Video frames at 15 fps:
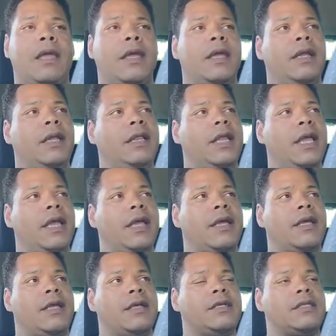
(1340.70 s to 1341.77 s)
Anything
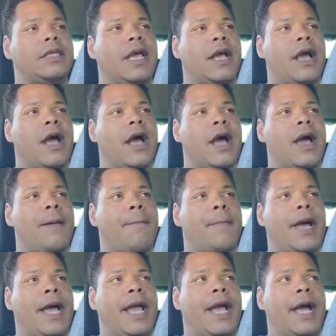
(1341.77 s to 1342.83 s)
else that caught
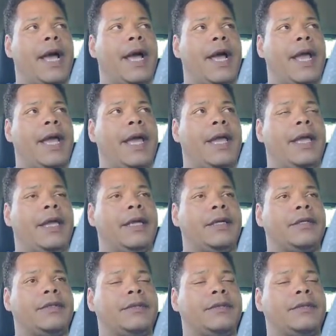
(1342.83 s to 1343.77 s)
my eye?